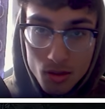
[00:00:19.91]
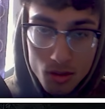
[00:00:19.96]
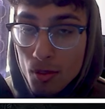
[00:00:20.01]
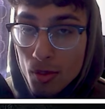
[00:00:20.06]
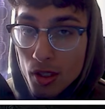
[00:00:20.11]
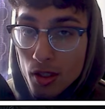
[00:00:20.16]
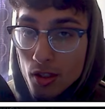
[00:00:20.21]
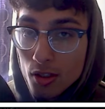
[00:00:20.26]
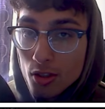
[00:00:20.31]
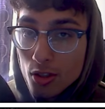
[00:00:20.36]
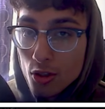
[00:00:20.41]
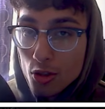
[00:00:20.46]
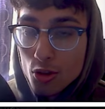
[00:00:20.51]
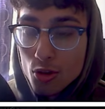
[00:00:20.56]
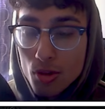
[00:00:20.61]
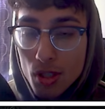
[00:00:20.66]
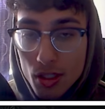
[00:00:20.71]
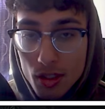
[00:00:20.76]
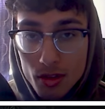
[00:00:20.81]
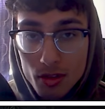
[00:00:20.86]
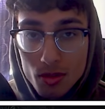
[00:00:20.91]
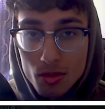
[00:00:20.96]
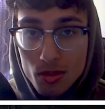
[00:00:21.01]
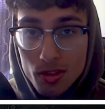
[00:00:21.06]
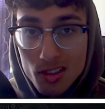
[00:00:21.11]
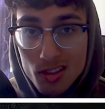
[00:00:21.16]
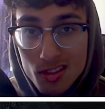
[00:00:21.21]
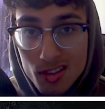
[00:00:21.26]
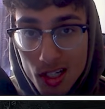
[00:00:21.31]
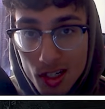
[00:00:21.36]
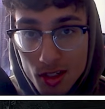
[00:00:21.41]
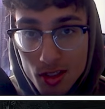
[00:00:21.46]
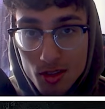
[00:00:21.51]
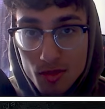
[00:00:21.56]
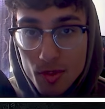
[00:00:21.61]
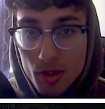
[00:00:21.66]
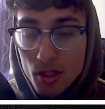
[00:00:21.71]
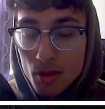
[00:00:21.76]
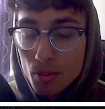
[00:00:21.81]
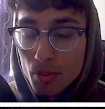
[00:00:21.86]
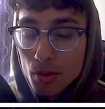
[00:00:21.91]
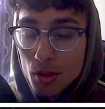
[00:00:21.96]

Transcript: Alright, man, let's get straight into these settings, man.